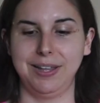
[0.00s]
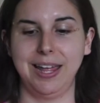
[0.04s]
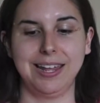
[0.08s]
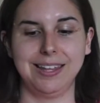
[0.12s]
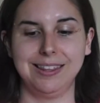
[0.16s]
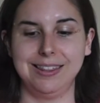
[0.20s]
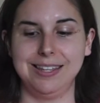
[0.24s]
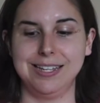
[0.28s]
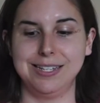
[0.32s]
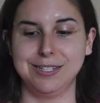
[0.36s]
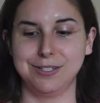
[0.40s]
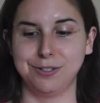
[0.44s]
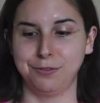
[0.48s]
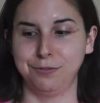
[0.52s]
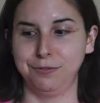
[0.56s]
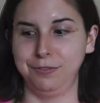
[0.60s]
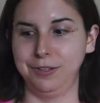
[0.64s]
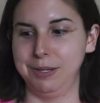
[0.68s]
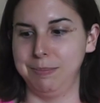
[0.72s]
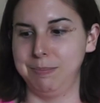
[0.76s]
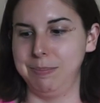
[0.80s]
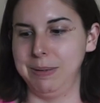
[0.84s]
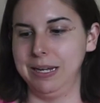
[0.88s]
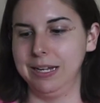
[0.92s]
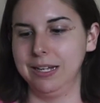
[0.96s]
like these are
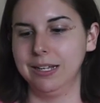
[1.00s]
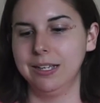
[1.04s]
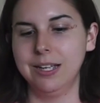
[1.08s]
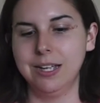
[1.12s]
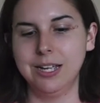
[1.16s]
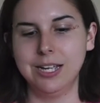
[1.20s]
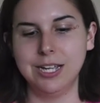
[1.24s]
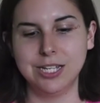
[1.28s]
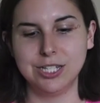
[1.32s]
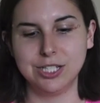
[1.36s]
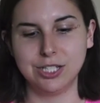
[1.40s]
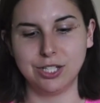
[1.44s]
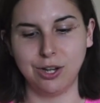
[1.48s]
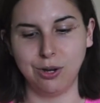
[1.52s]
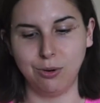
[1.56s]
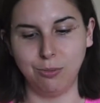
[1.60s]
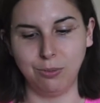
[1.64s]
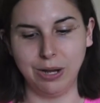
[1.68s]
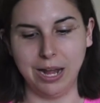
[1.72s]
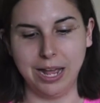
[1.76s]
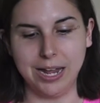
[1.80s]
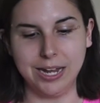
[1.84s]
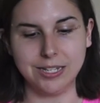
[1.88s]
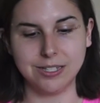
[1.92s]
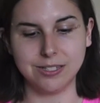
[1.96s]
flipping. So
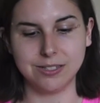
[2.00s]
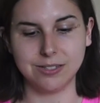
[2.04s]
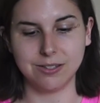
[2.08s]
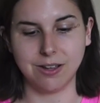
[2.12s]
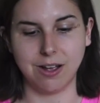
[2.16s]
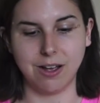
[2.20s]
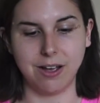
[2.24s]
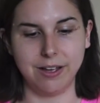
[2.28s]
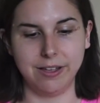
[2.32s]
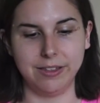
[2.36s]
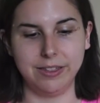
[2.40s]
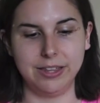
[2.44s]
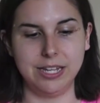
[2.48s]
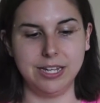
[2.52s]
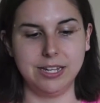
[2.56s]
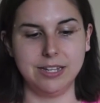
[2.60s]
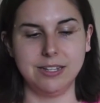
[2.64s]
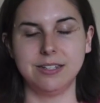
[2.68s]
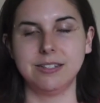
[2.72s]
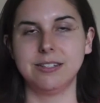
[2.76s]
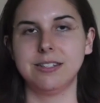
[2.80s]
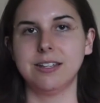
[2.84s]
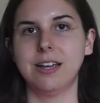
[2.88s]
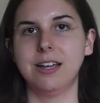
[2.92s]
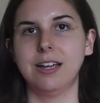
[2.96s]
when I saw
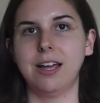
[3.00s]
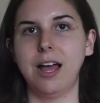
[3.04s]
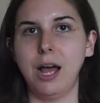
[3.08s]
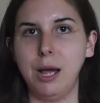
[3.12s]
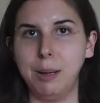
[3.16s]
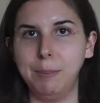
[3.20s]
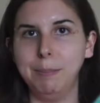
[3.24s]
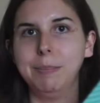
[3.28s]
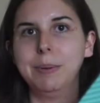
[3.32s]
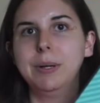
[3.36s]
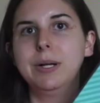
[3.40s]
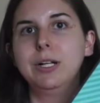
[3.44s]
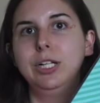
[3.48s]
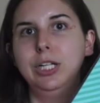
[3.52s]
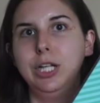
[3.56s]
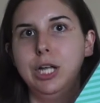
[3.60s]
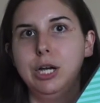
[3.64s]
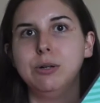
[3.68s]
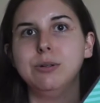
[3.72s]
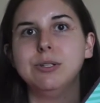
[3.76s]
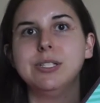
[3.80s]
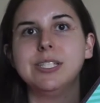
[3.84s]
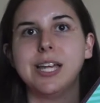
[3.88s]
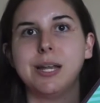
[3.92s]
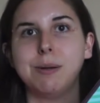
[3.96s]
these up
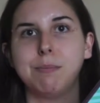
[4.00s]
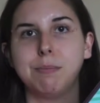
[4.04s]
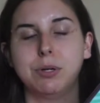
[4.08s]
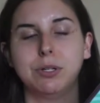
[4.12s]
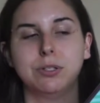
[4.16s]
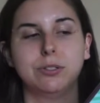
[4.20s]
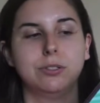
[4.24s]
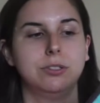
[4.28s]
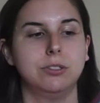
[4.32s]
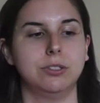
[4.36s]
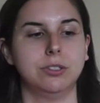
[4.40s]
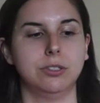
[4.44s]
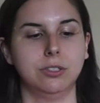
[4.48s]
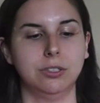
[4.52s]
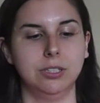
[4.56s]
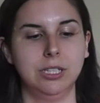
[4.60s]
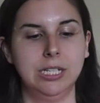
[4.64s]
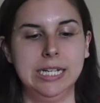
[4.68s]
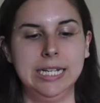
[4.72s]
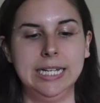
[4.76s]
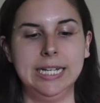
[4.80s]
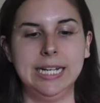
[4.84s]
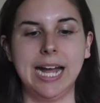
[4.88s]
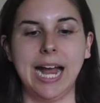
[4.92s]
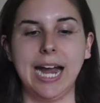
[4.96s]
close and personal,
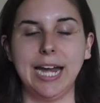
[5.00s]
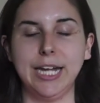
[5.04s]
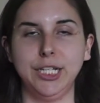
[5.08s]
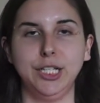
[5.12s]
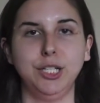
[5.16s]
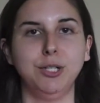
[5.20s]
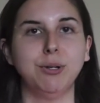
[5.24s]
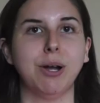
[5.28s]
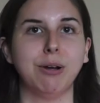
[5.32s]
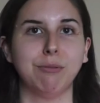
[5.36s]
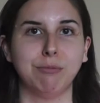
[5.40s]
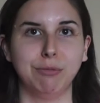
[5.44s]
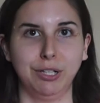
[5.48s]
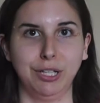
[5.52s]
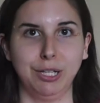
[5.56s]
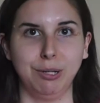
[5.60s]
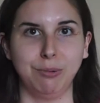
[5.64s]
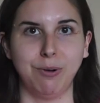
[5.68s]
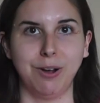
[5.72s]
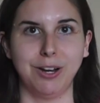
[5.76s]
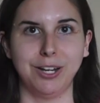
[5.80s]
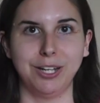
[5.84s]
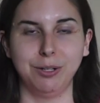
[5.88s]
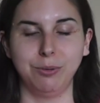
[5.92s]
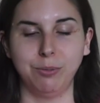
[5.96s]
I knew I really
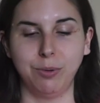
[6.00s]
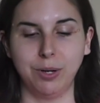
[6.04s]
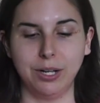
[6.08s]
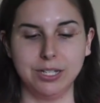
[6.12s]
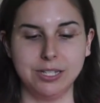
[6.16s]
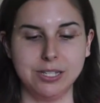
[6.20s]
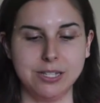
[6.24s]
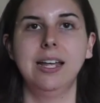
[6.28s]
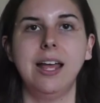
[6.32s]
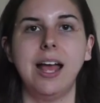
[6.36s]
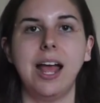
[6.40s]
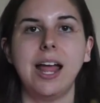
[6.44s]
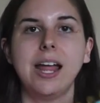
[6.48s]
wanted one.